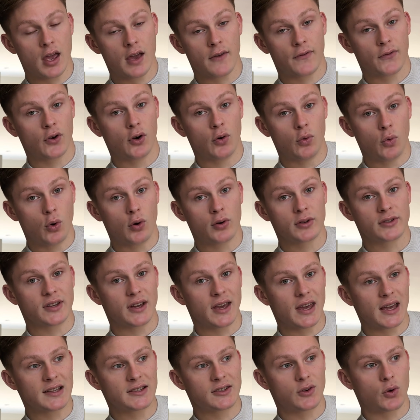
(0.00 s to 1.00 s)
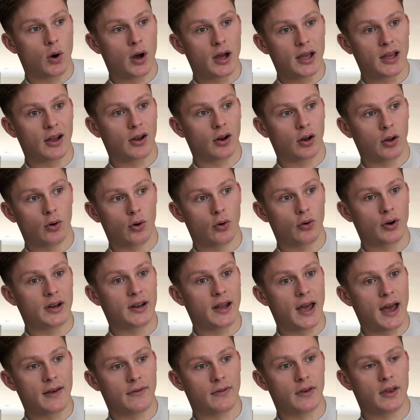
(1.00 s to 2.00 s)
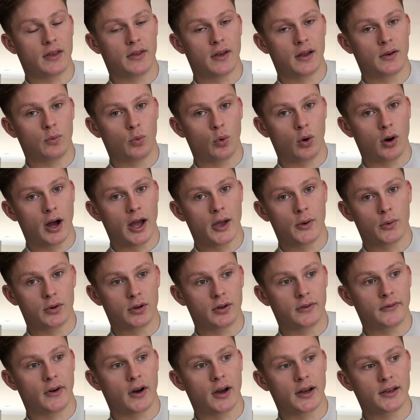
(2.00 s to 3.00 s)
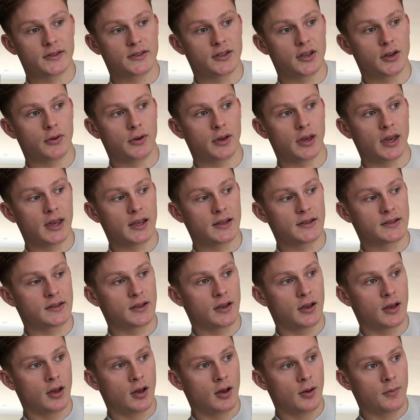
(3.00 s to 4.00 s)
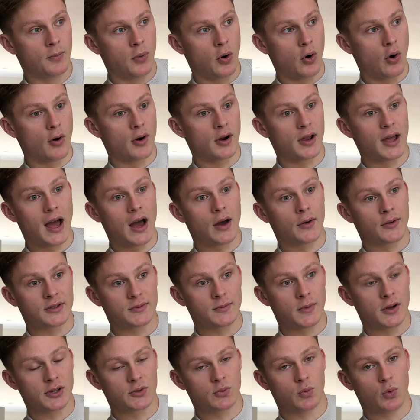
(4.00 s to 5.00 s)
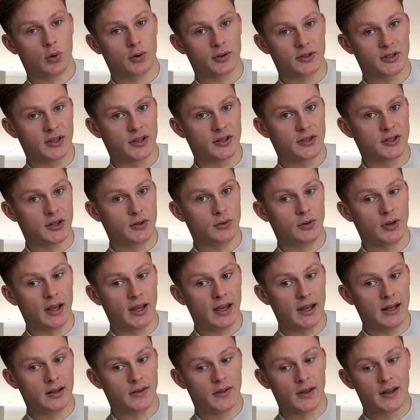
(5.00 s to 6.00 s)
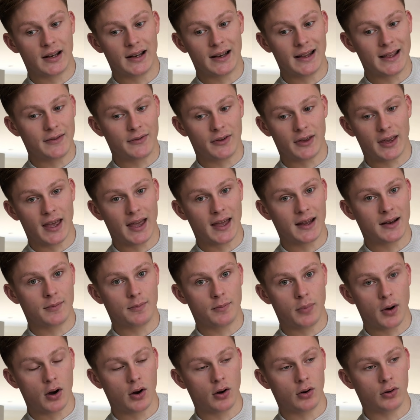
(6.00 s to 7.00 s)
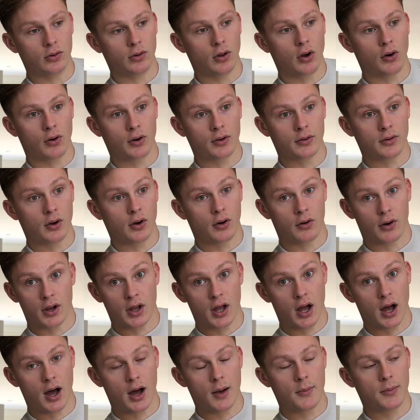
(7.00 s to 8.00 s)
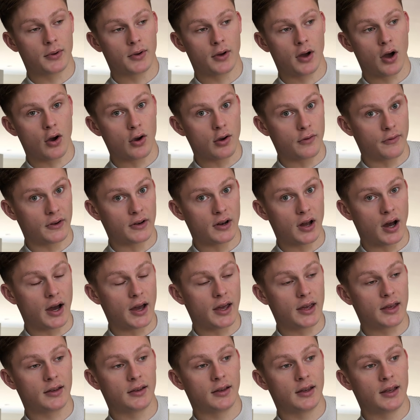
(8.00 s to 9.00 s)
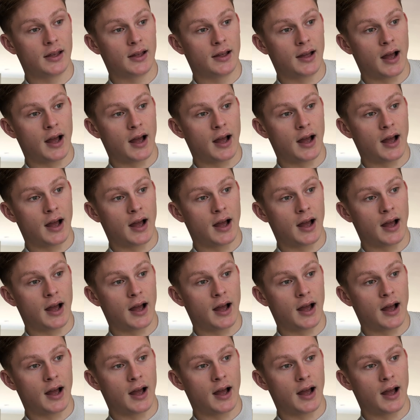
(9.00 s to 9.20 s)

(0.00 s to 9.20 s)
If your water is quite chlorine heavy, then what I would advise doing is pouring out as much water as you need, then leaving it in a bowl or a cup overnight,